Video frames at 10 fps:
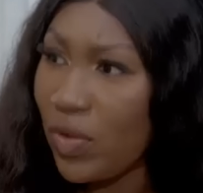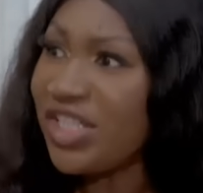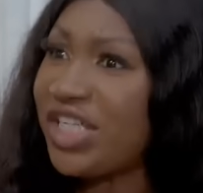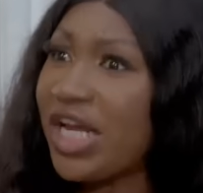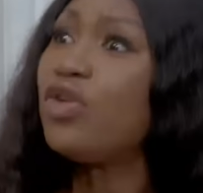We
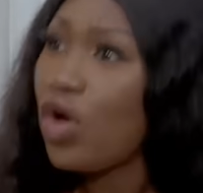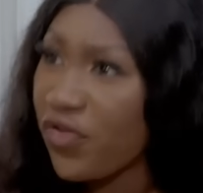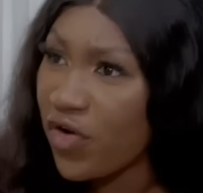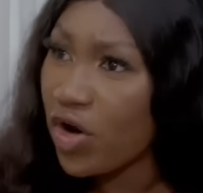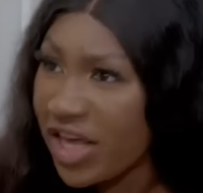share. No,
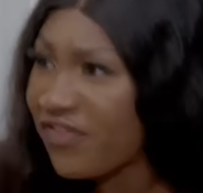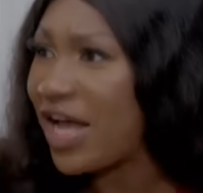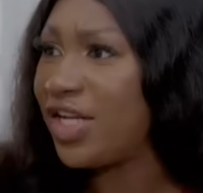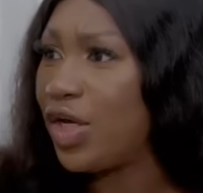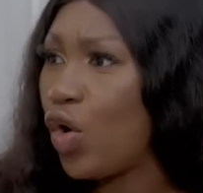you forgive
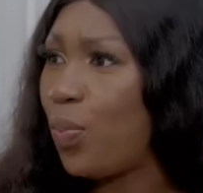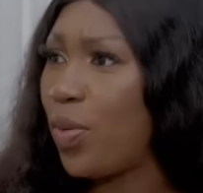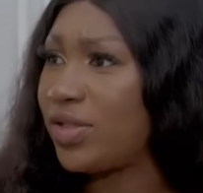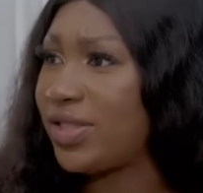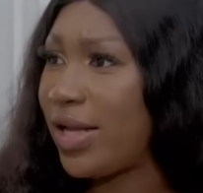and the whole
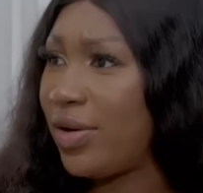pot now.